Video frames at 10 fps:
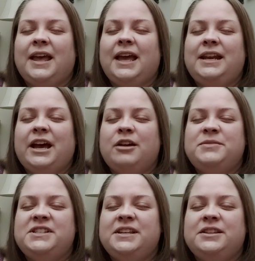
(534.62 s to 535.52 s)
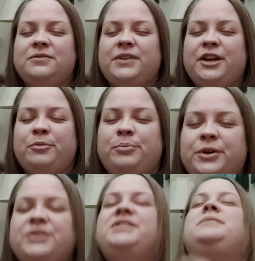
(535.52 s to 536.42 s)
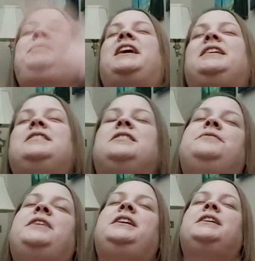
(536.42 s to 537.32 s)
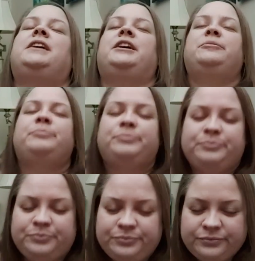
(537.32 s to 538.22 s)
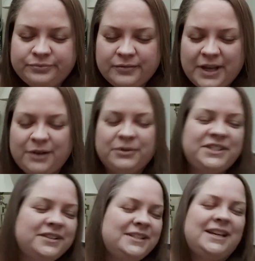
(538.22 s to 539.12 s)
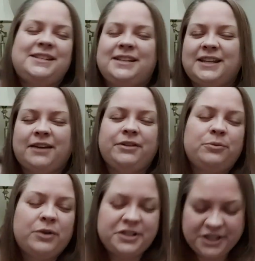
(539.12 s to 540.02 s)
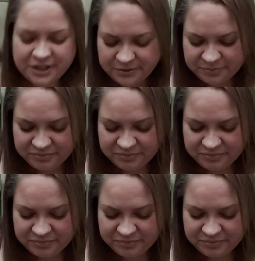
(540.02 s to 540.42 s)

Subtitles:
And now I'm seeing the veil burst back into the confetti again. And we're still dancing and laughing and watching it.